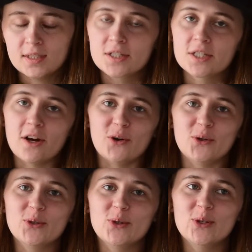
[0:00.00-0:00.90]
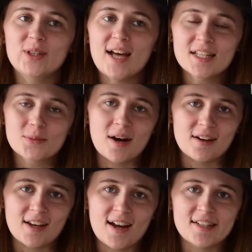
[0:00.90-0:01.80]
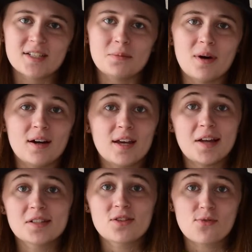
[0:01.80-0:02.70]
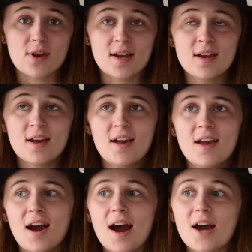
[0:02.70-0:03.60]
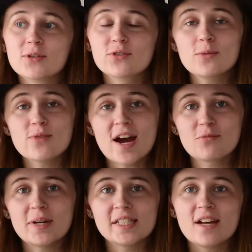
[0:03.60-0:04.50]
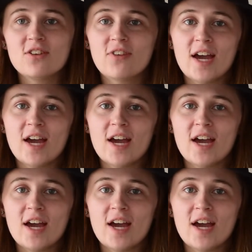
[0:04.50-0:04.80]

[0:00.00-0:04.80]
So last podcast, in podcast 3, I was really proud of myself.